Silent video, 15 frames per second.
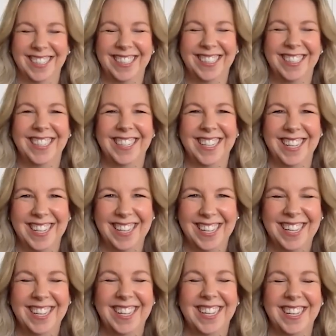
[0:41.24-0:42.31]

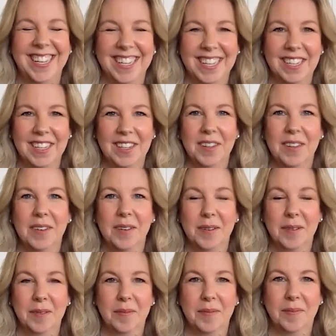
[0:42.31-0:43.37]

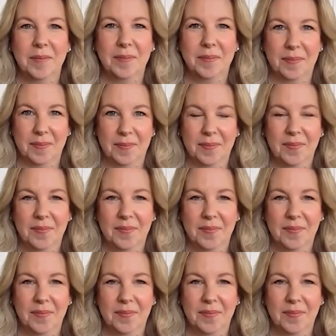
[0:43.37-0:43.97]
(not speaking)